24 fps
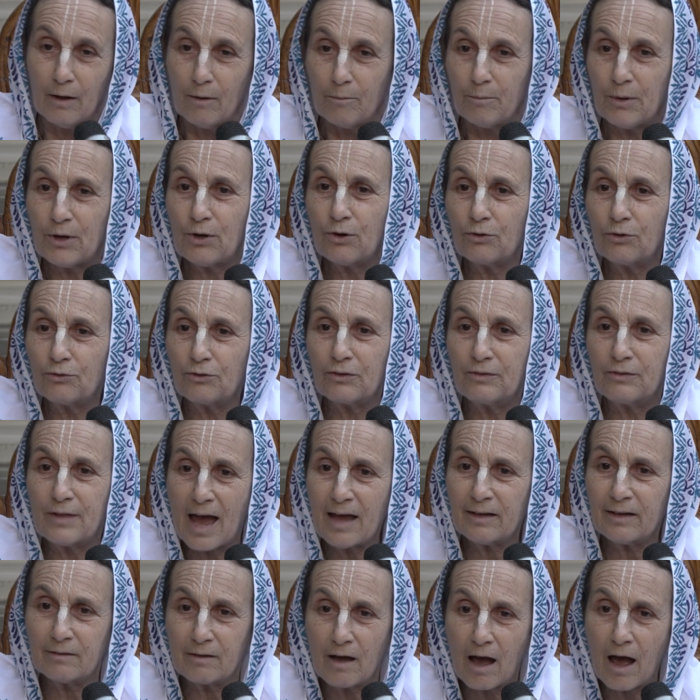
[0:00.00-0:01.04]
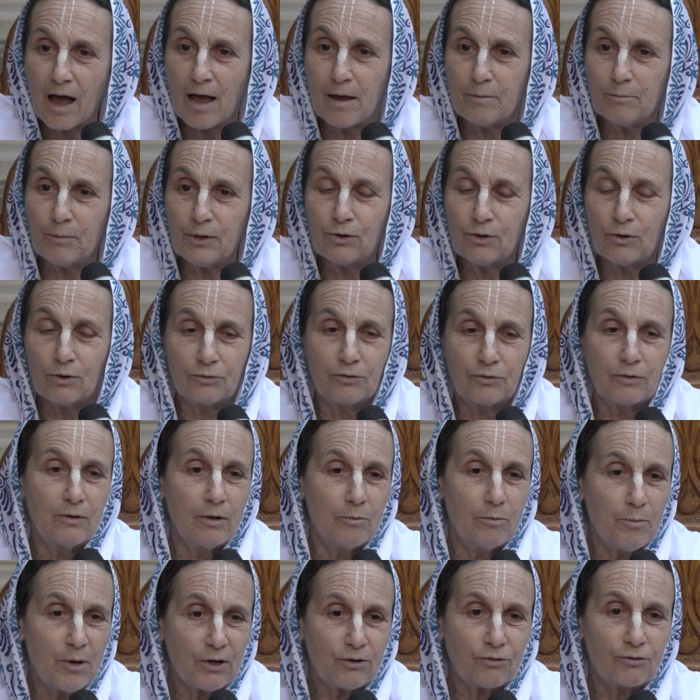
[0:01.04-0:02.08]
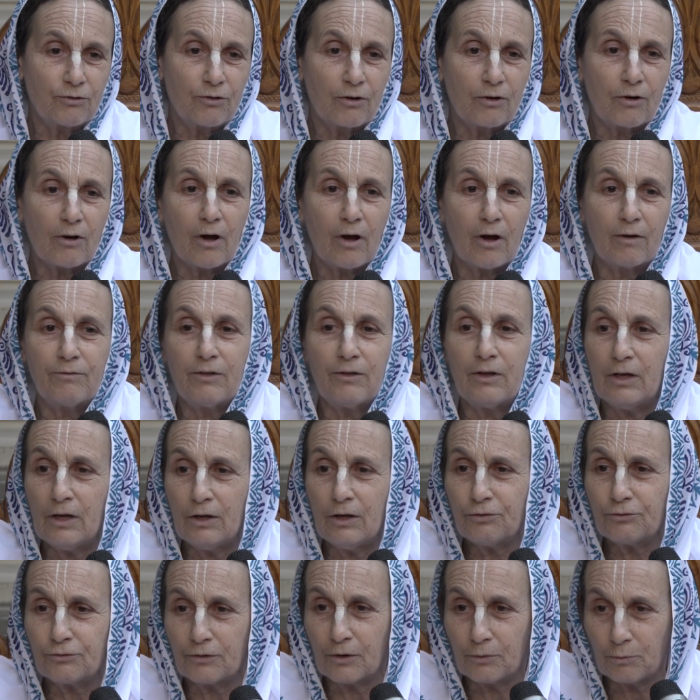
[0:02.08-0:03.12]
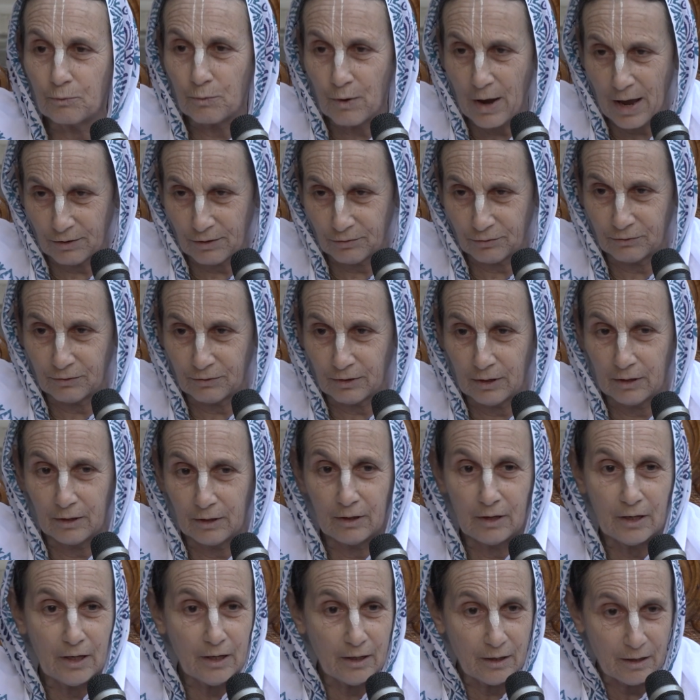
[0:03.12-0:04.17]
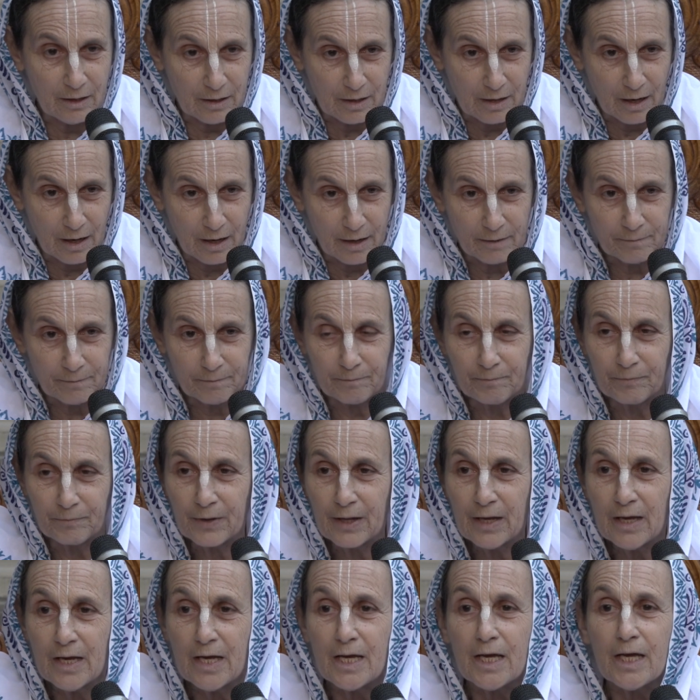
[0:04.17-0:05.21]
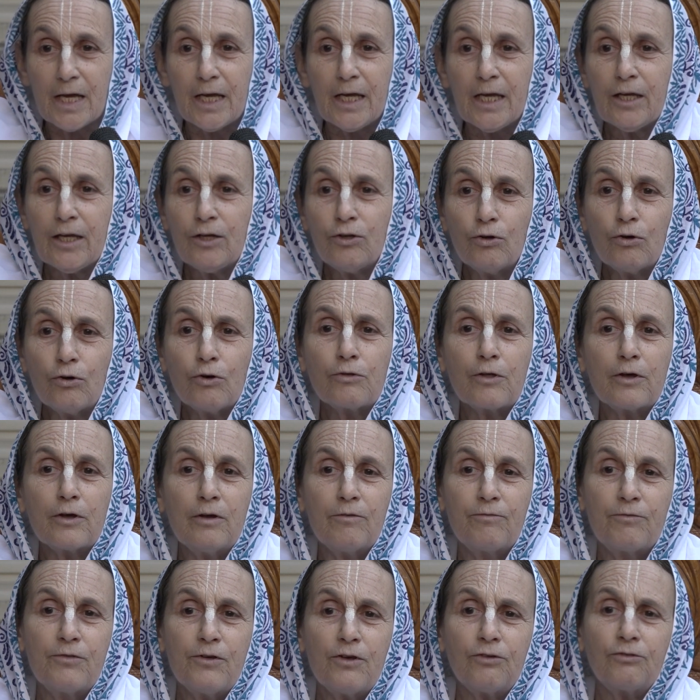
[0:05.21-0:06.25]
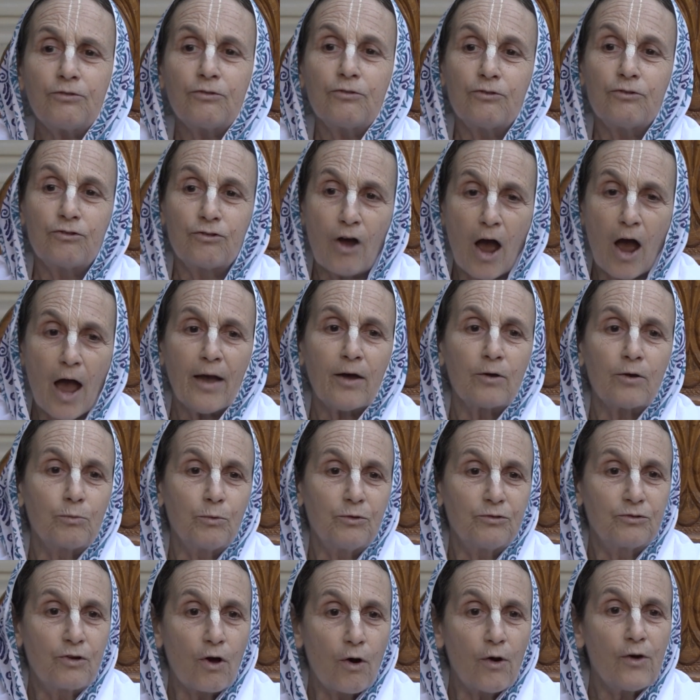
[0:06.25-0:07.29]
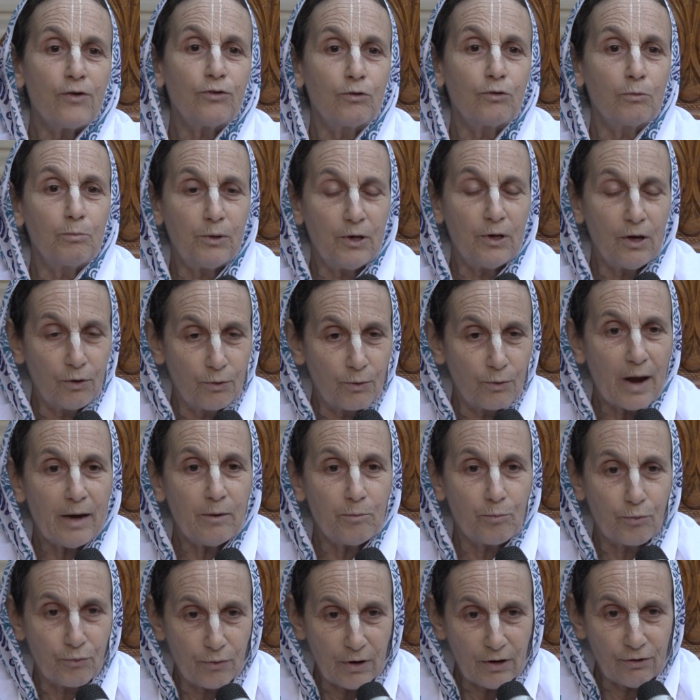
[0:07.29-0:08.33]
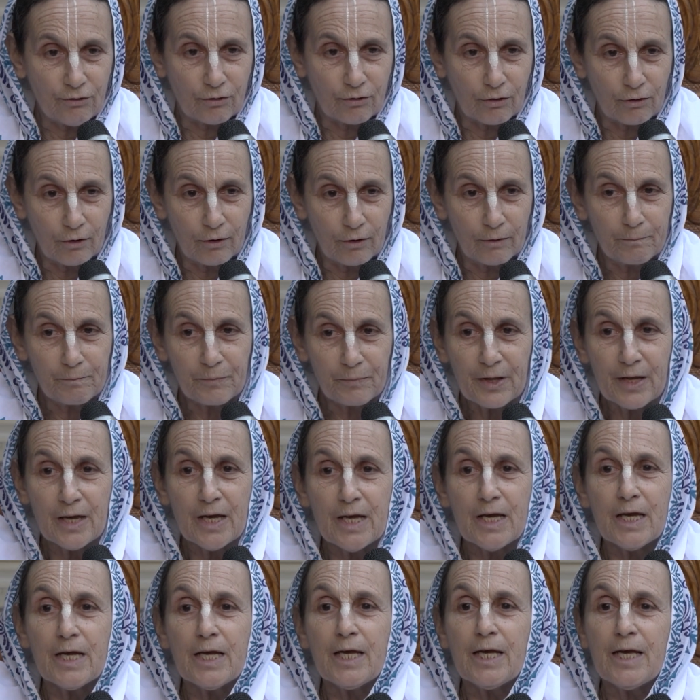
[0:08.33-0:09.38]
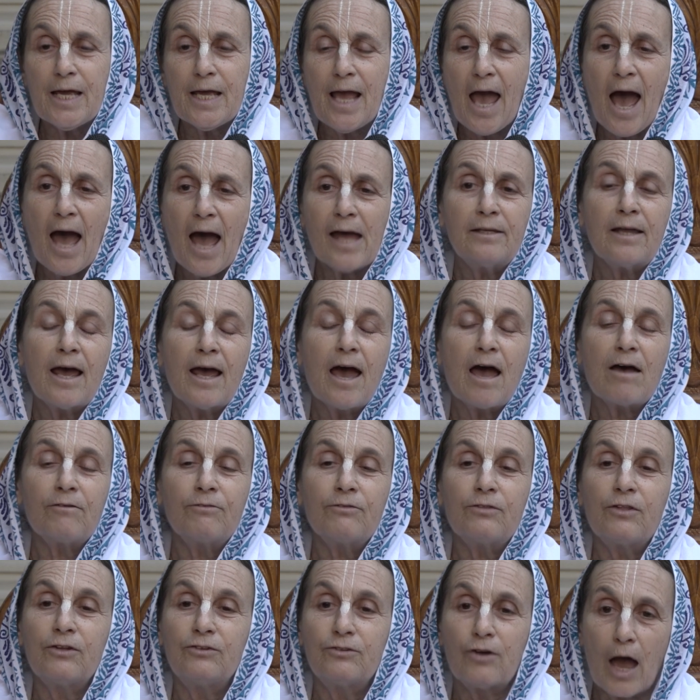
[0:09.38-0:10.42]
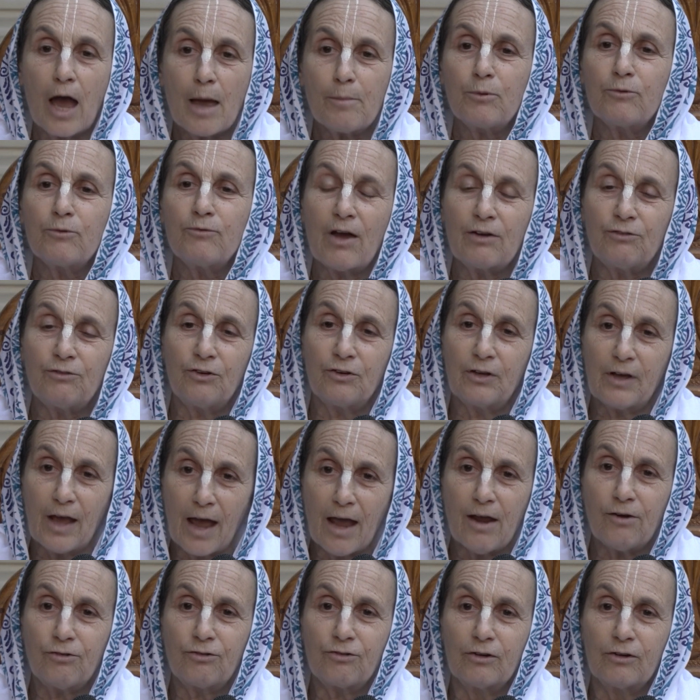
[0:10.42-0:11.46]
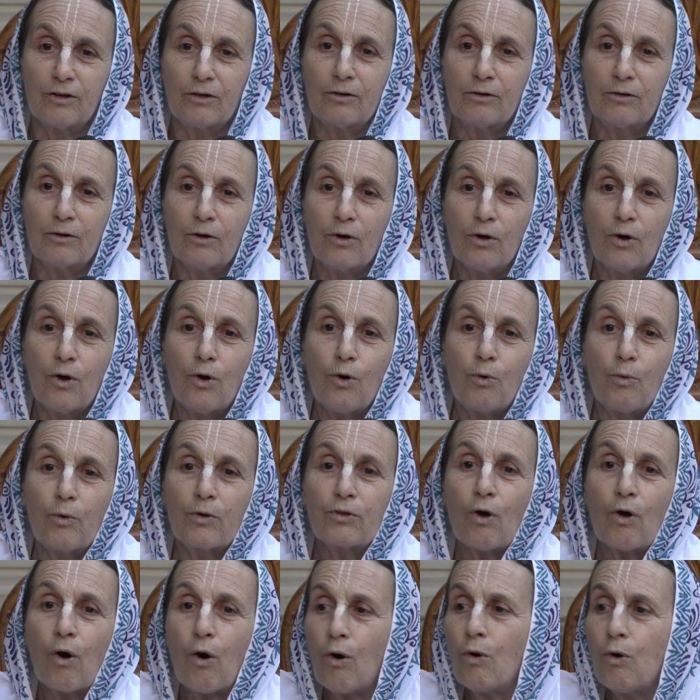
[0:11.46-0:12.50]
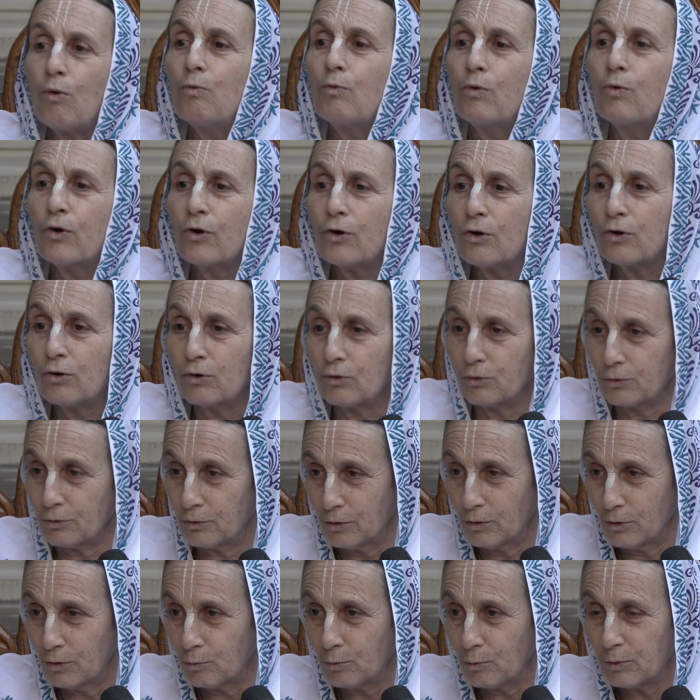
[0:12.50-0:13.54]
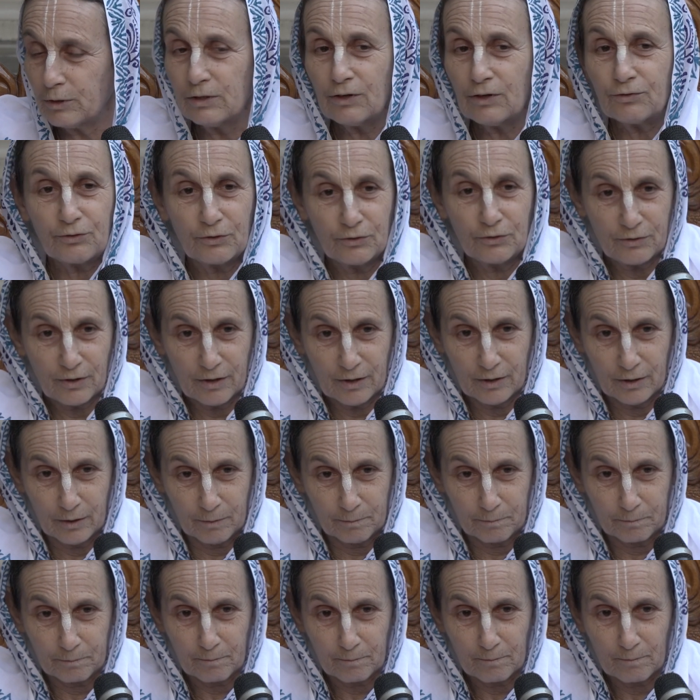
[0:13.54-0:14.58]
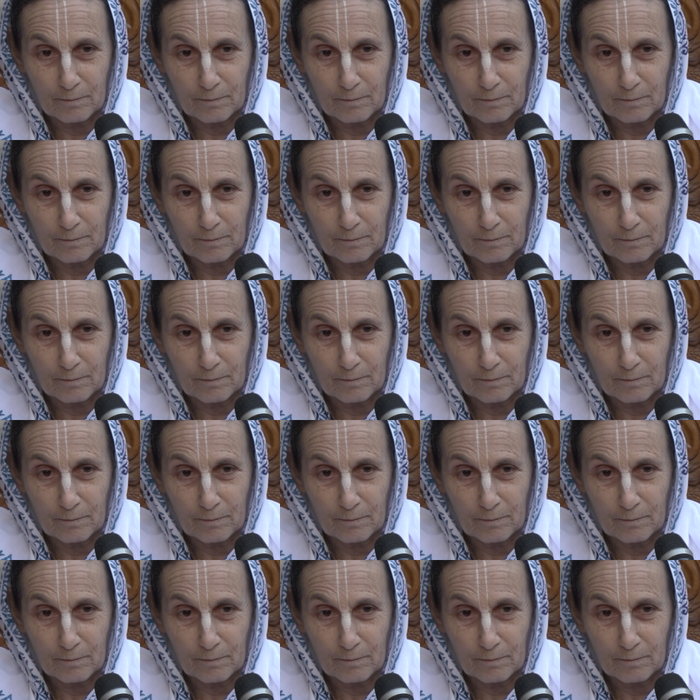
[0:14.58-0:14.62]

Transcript: Because at that time, because of the mixture of the East and West in India, he knew that if this child was going to be a great preacher, he had to have the type of education where the whole world would listen to him.